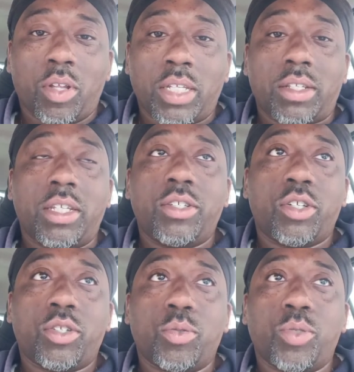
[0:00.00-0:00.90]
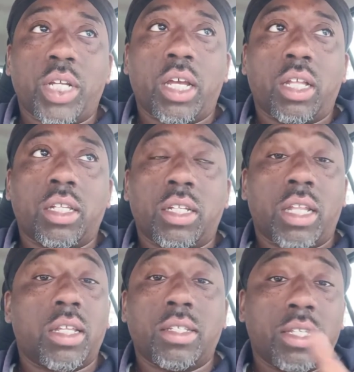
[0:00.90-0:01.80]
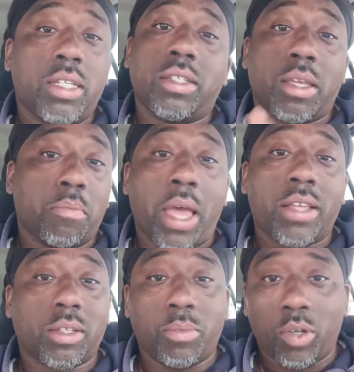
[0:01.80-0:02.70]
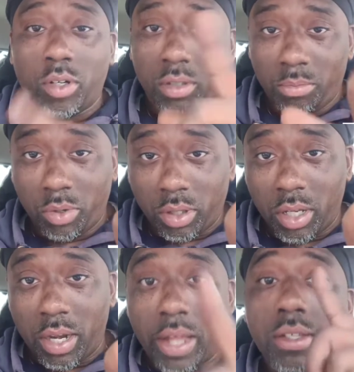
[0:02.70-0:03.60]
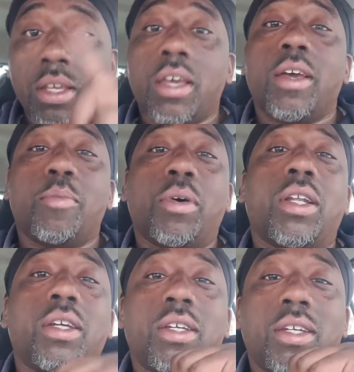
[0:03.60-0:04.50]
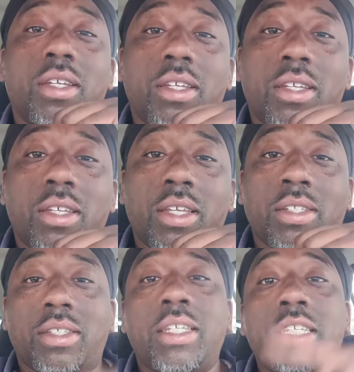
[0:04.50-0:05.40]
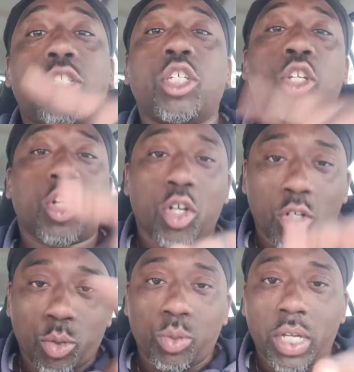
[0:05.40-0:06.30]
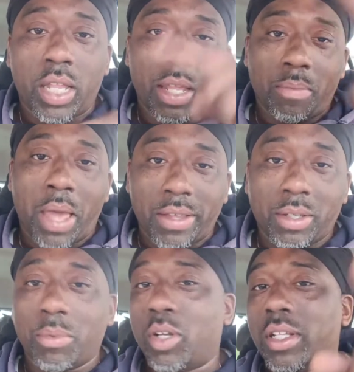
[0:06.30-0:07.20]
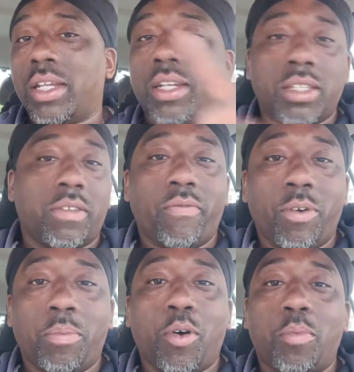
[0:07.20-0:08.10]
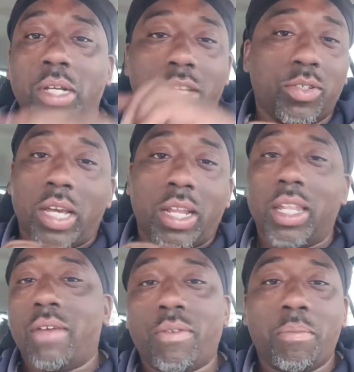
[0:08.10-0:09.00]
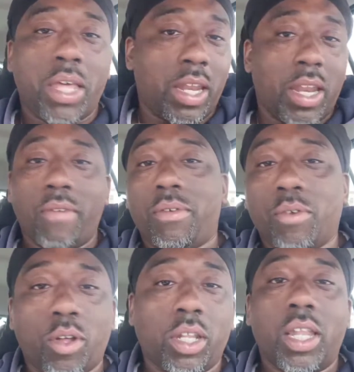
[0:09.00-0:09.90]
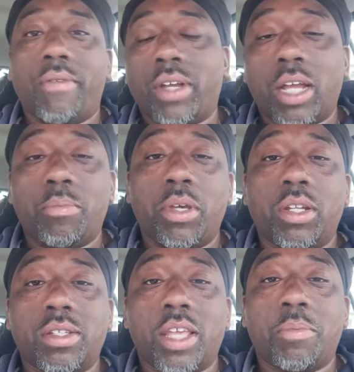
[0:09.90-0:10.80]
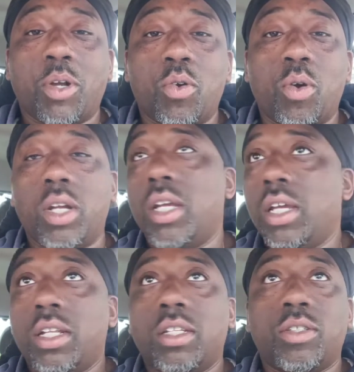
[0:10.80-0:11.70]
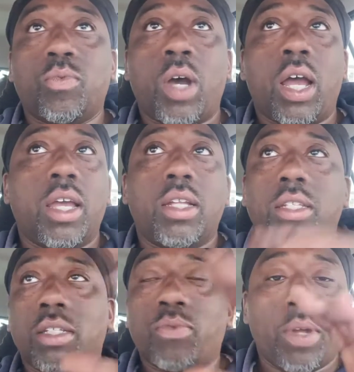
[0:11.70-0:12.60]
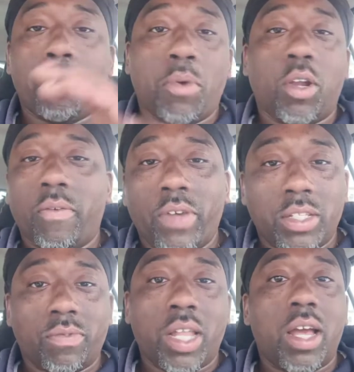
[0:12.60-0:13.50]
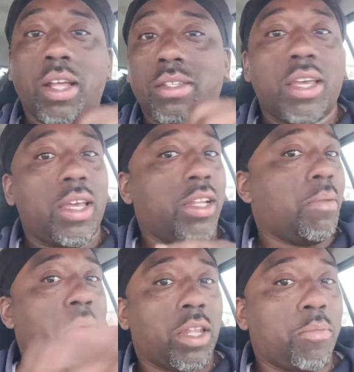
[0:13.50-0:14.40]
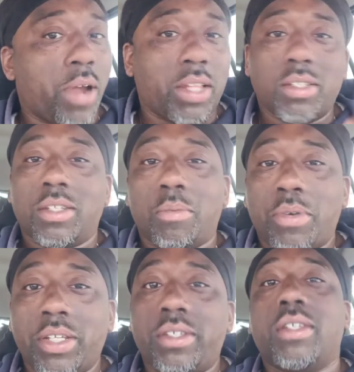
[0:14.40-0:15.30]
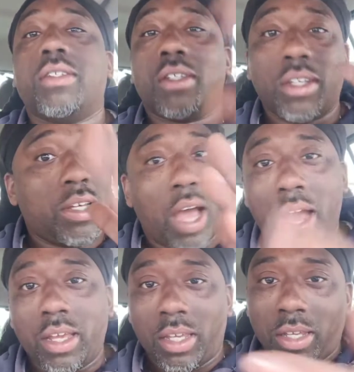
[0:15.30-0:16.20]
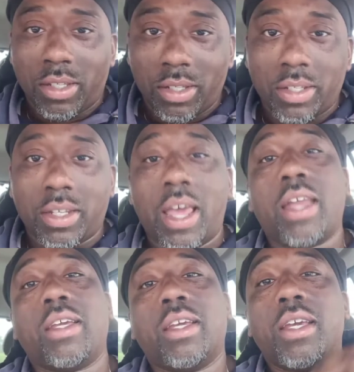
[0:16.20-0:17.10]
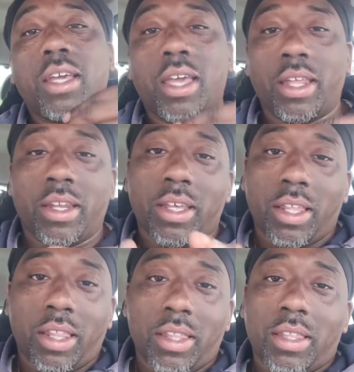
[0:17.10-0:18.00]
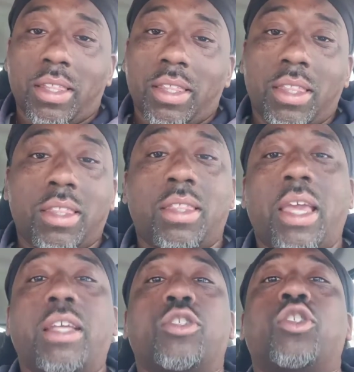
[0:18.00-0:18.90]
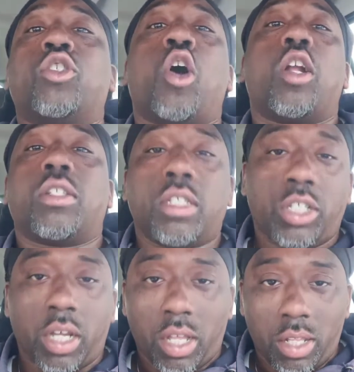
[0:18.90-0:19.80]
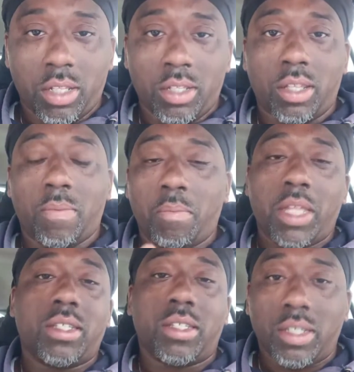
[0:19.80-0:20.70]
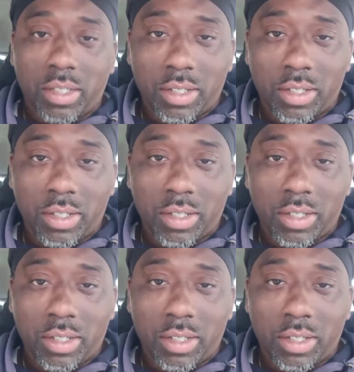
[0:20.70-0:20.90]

It's easier to gel. Not that it's easy in basketball, Brooklyn Nets, but it's easier to gel in basketball than it is in football because you got 11 men and all 11 got to be on the same accord. This is why teams went and bought offensive lines and you barely practice in the preseason, i.e. Cincinnati, and things start to gel midseason.